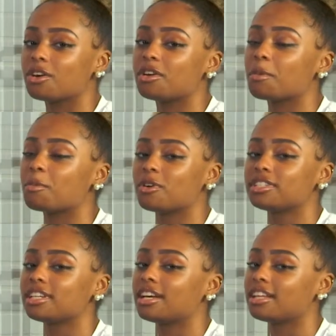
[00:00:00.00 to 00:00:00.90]
I'm going
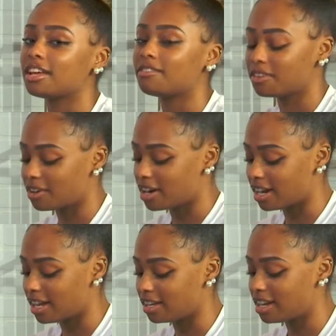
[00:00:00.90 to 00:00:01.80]
to 11th
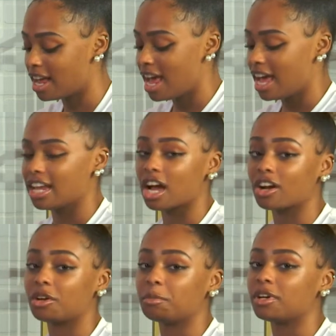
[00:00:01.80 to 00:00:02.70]
grade, and I
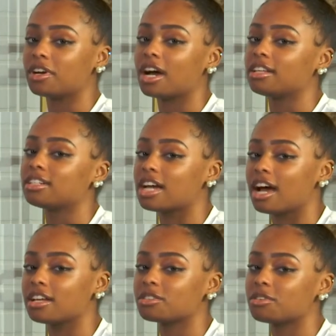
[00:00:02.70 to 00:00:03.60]
go to Middle College
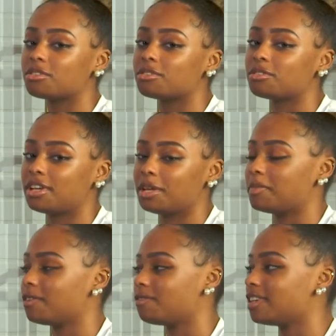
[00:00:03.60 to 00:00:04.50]
High School in
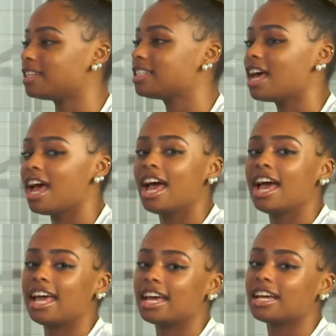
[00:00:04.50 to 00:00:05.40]
Memphis,
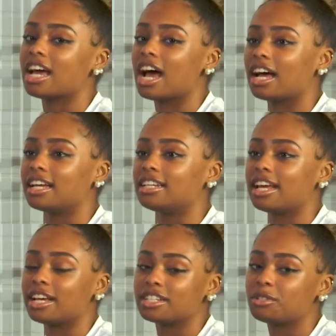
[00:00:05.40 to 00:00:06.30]
and I
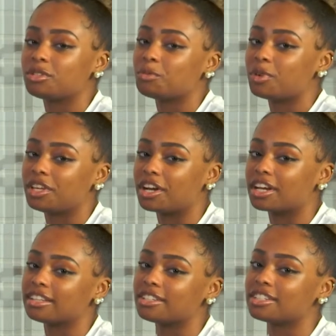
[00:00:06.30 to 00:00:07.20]
dance with Young
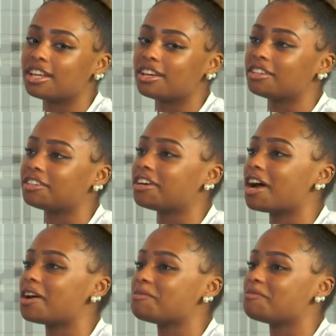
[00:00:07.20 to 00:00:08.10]
Actors Guild.
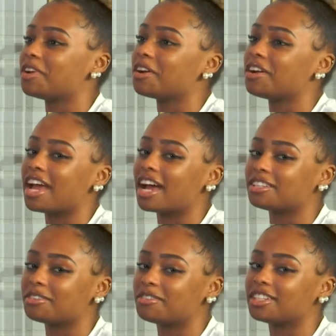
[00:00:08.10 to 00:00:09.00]
I'm very
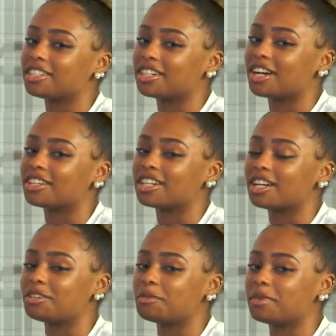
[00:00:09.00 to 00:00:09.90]
active in the church. I
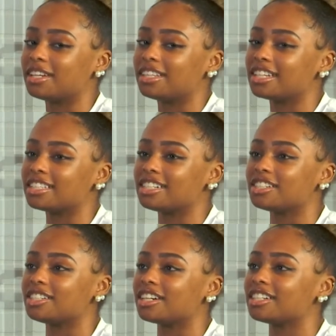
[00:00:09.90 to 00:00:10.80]
do many things in the
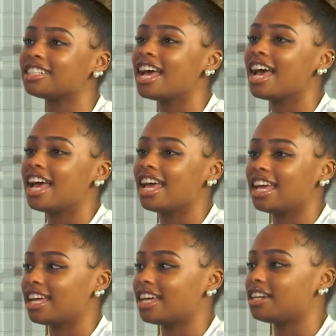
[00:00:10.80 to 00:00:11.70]
church,
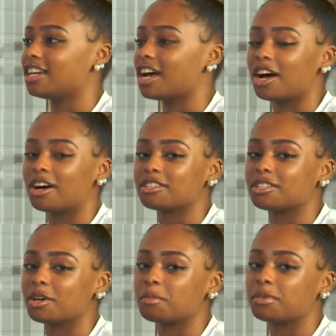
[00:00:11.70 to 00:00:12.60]
and I
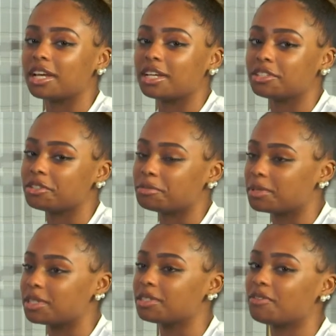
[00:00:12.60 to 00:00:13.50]
also play
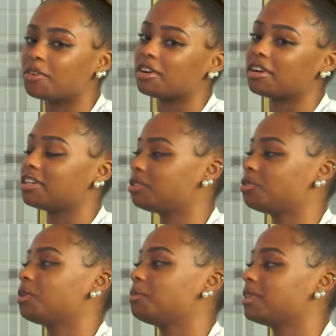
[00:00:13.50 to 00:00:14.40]
instruments for
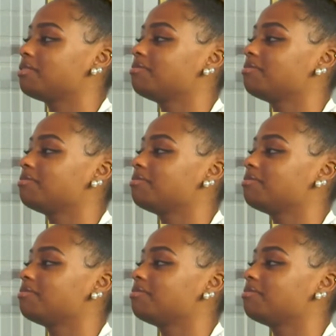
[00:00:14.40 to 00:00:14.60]
enjoyment.